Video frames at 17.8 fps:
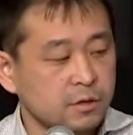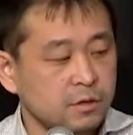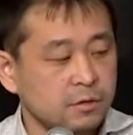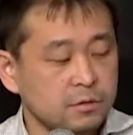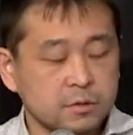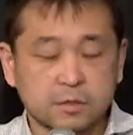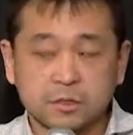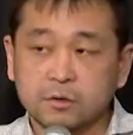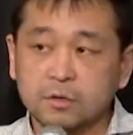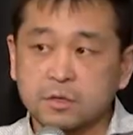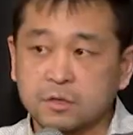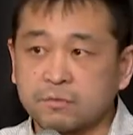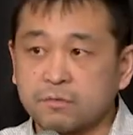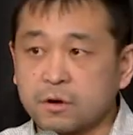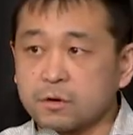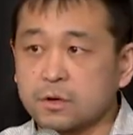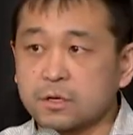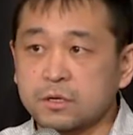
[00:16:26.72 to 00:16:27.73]
Still in the
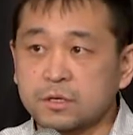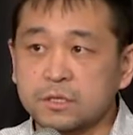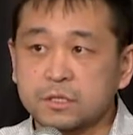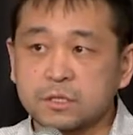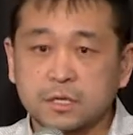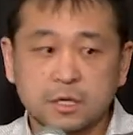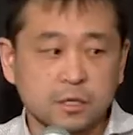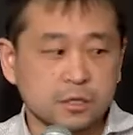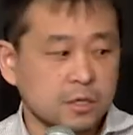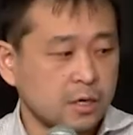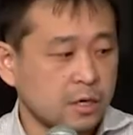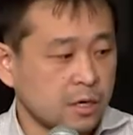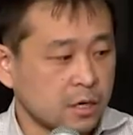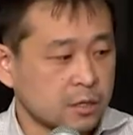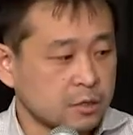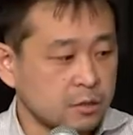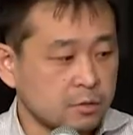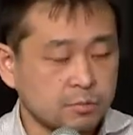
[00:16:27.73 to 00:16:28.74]
very early stage. I
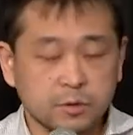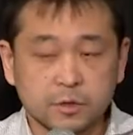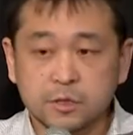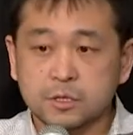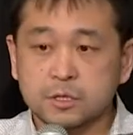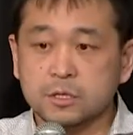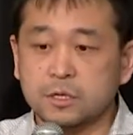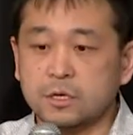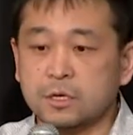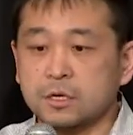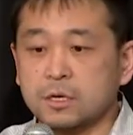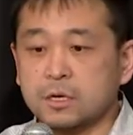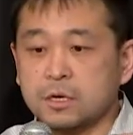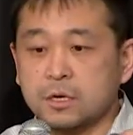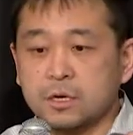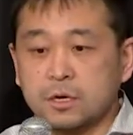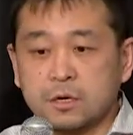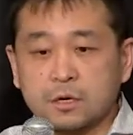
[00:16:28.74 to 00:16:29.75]
actually appreciate
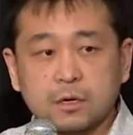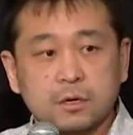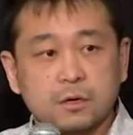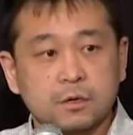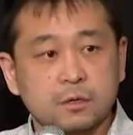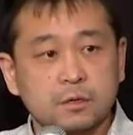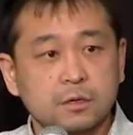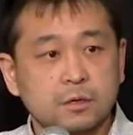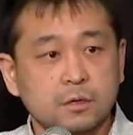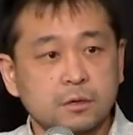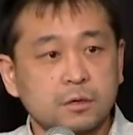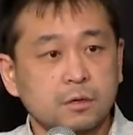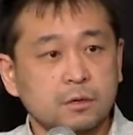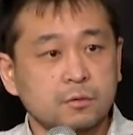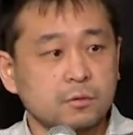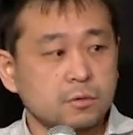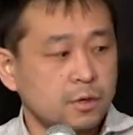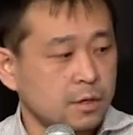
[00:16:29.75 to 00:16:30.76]

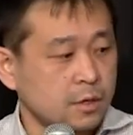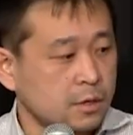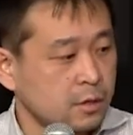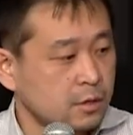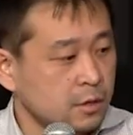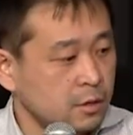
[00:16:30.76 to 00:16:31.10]
NREC